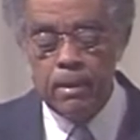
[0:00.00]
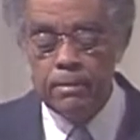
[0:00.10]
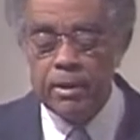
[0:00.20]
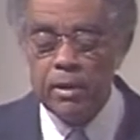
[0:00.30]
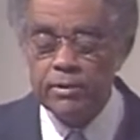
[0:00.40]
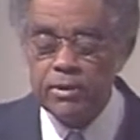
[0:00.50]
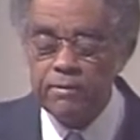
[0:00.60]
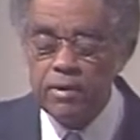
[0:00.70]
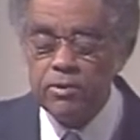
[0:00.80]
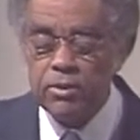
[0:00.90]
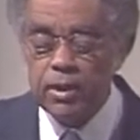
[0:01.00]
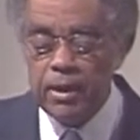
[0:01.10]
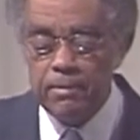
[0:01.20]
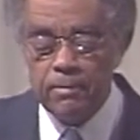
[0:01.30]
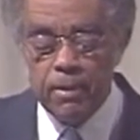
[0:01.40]
Because
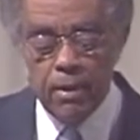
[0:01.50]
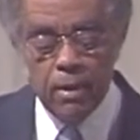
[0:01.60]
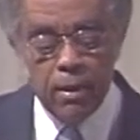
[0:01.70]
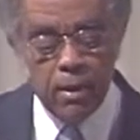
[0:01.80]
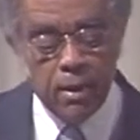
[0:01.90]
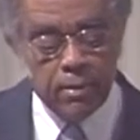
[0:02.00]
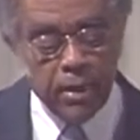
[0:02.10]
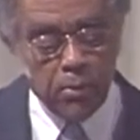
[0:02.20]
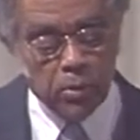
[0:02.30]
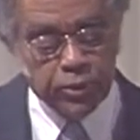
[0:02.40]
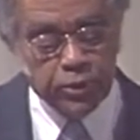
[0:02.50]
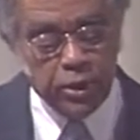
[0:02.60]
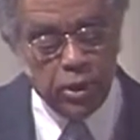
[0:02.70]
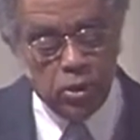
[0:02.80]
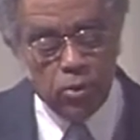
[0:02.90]
eventually, they will
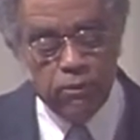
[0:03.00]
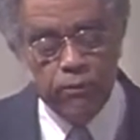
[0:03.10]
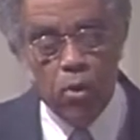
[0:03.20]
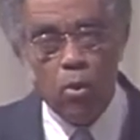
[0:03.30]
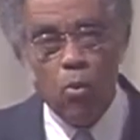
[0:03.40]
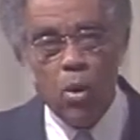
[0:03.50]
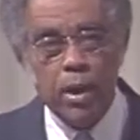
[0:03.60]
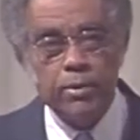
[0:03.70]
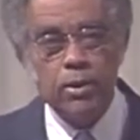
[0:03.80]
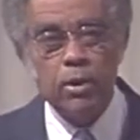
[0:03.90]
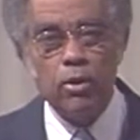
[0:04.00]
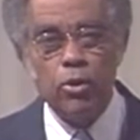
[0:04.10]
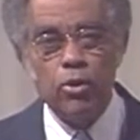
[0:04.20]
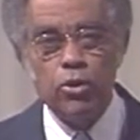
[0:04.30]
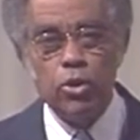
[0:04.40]
see you for what
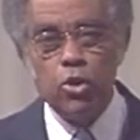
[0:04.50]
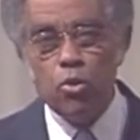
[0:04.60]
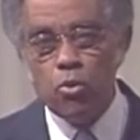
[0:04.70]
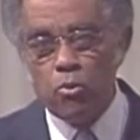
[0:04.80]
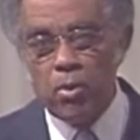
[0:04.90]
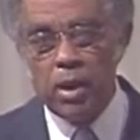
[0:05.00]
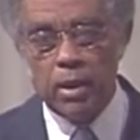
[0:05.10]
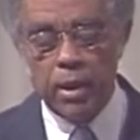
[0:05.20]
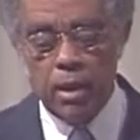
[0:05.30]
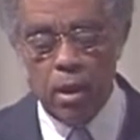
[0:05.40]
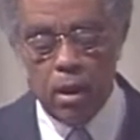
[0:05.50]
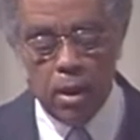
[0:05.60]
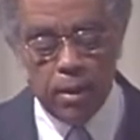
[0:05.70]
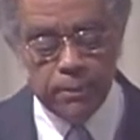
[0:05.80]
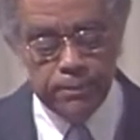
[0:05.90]
you really
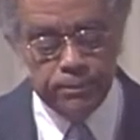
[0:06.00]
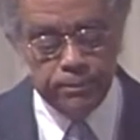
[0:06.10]
are.